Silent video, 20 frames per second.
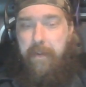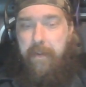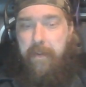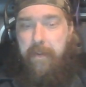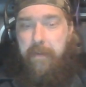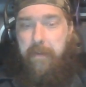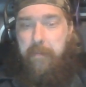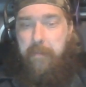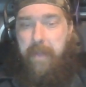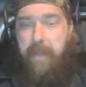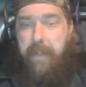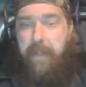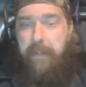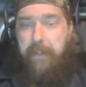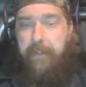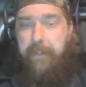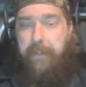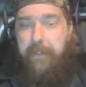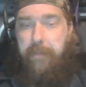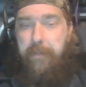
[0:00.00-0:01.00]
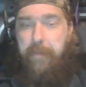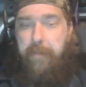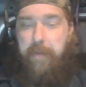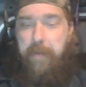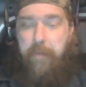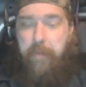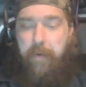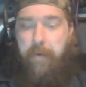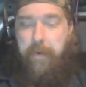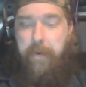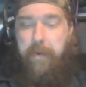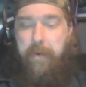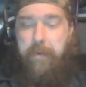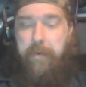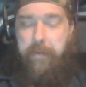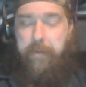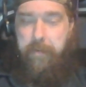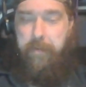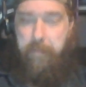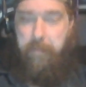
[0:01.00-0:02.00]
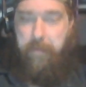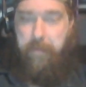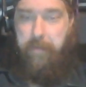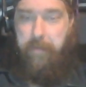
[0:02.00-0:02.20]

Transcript: make it a little bit more noticeable.